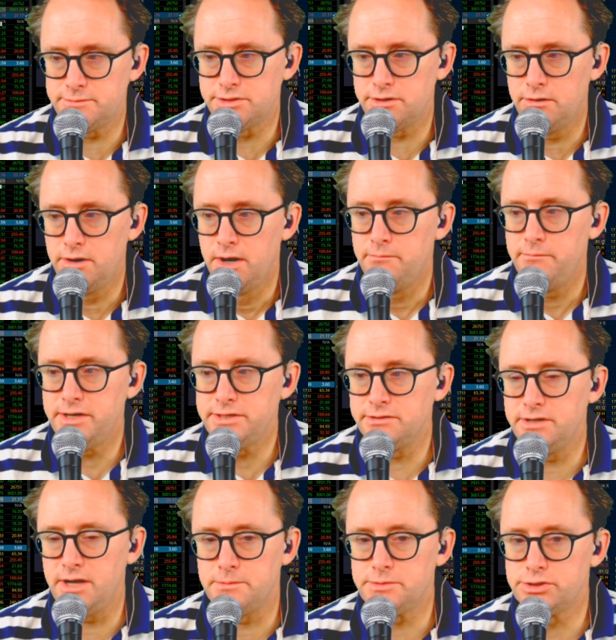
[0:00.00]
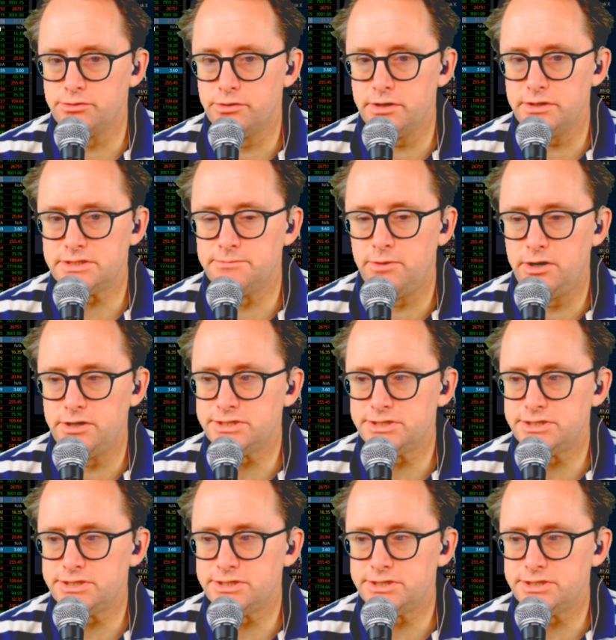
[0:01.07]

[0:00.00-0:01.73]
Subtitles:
So basically, I'm short a small